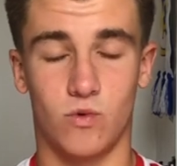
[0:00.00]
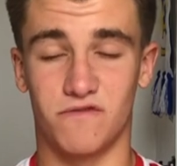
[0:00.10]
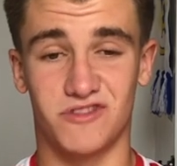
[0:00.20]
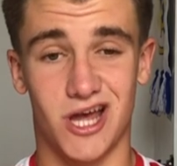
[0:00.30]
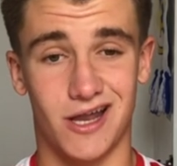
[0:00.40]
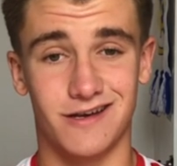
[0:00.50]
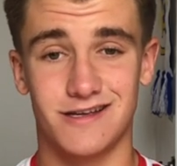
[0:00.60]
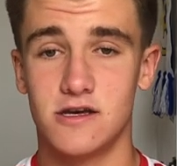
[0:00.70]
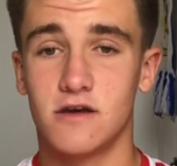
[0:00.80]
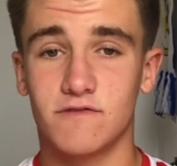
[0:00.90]
what I've done,
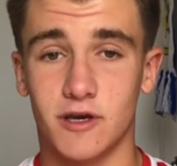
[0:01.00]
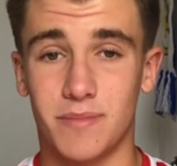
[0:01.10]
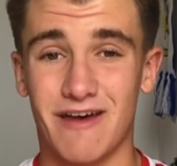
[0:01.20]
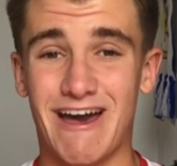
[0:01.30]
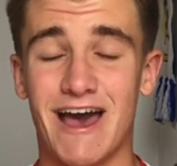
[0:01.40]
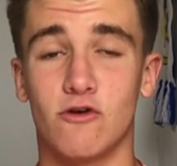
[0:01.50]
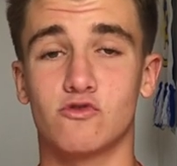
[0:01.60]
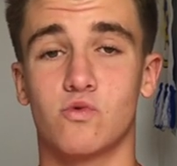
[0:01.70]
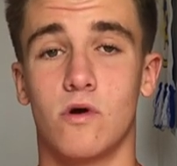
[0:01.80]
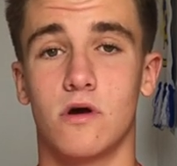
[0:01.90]
a bit of
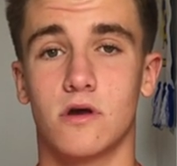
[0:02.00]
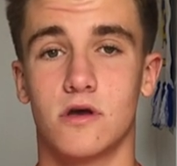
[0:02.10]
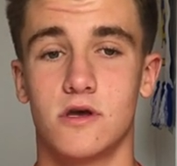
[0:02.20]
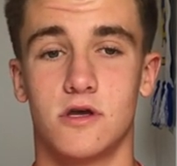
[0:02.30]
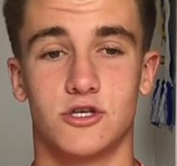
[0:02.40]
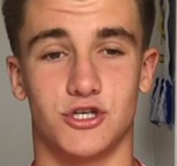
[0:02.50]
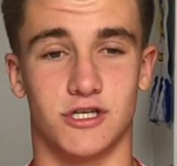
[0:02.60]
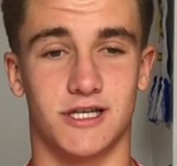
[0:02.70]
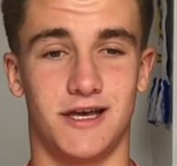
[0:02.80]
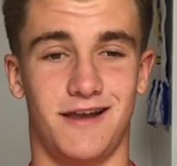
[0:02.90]
housework,
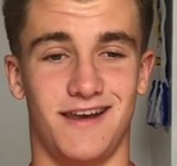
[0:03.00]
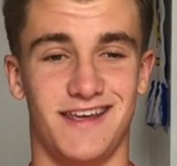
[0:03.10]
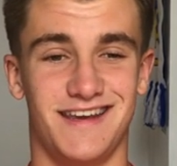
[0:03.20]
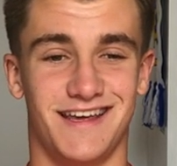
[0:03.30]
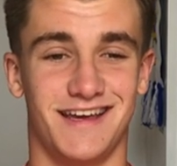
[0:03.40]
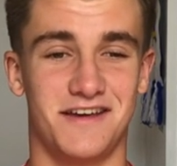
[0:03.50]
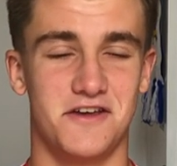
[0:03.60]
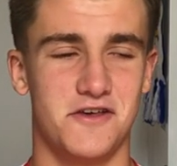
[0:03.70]
just the cleaning.